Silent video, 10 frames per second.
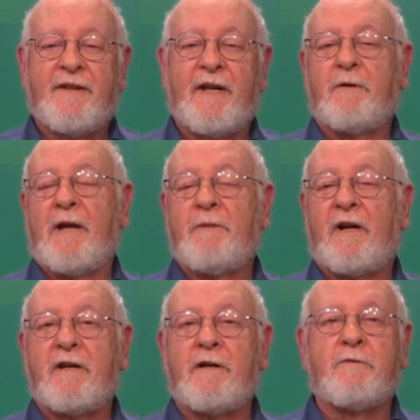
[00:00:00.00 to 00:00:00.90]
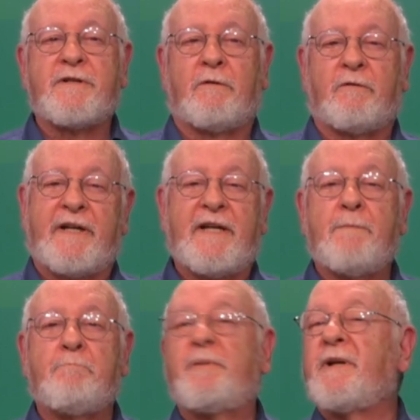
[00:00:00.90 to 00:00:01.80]
that America was already
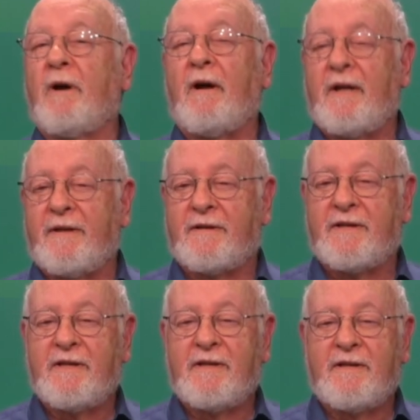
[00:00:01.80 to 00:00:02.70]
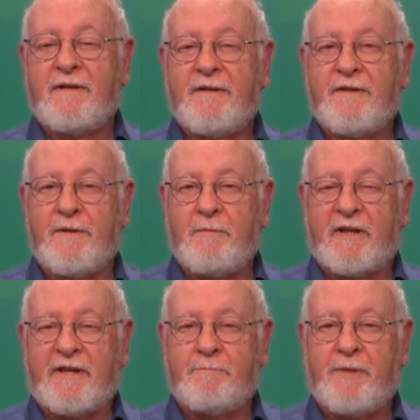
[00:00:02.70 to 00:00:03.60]
beyond the
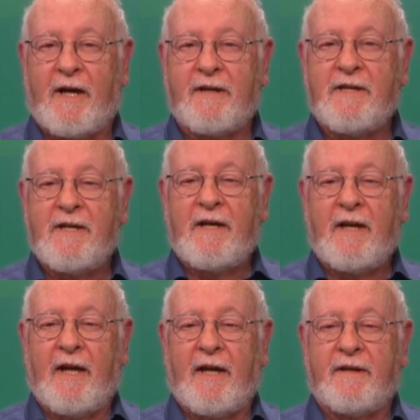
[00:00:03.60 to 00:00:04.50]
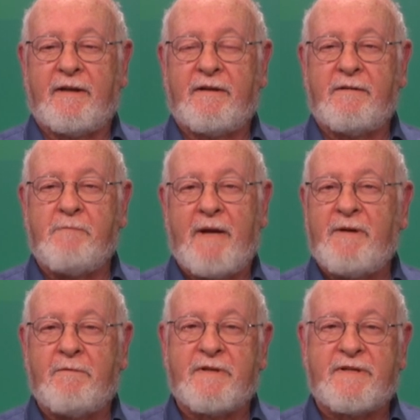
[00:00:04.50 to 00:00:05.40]
melting pot, and
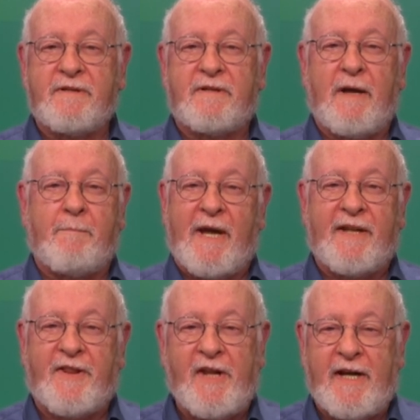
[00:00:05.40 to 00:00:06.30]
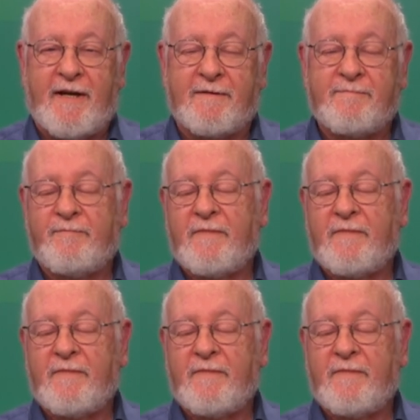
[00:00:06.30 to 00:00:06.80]
maybe it wasn't a bad thing